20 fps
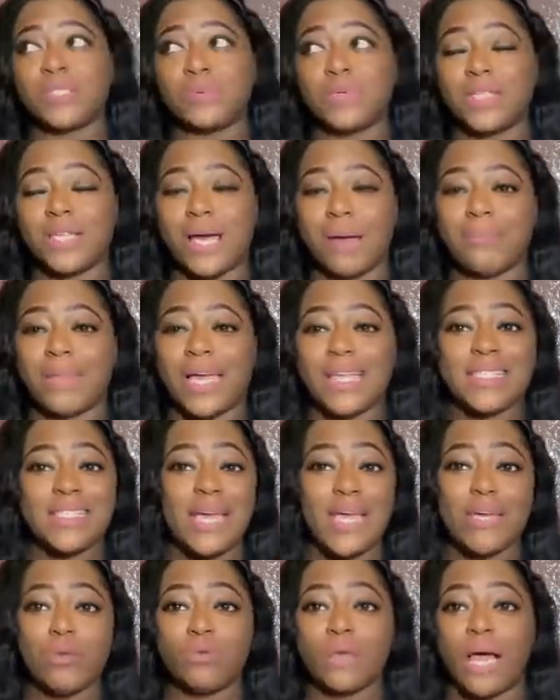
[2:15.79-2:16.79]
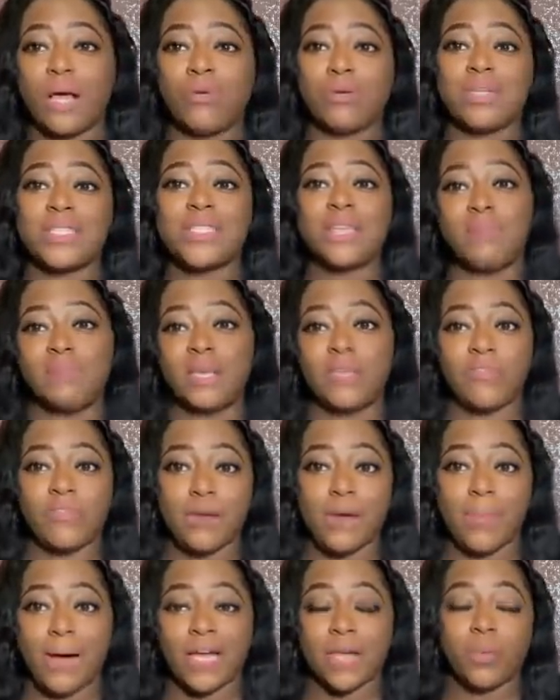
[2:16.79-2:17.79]
But I'm not saying you're not going to see me
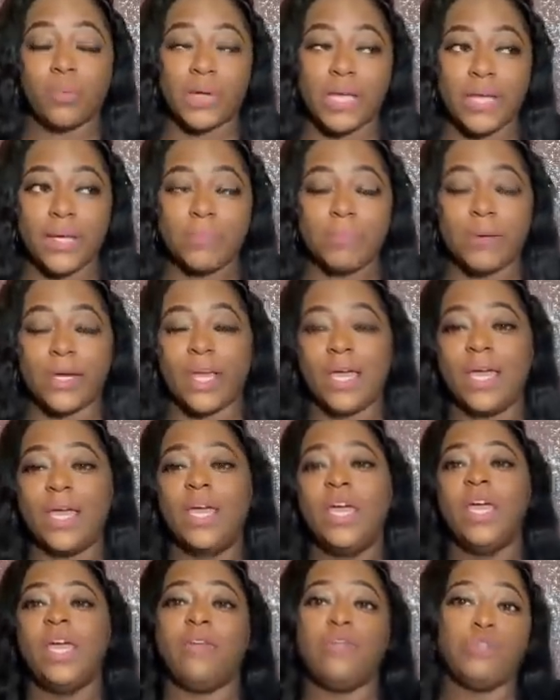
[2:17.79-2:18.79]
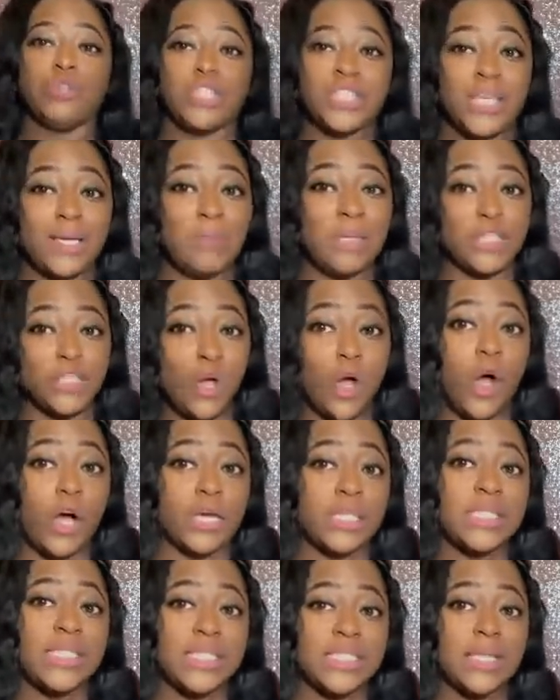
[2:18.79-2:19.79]
for about a week, but if you see me
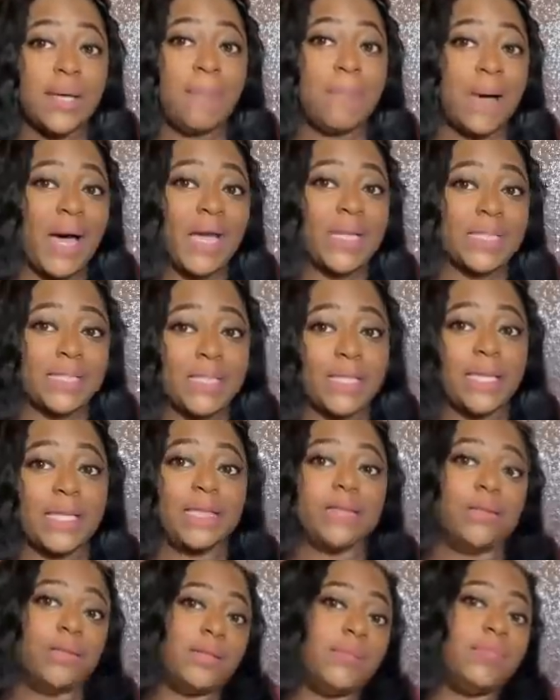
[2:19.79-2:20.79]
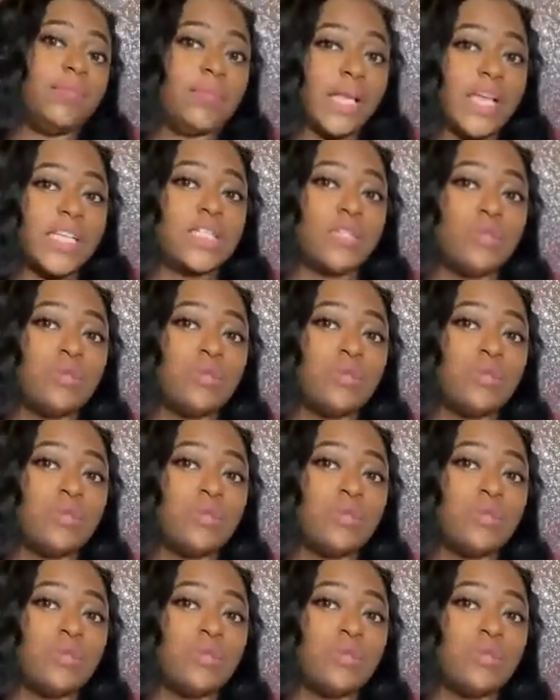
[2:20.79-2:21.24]
talking to somebody, then that's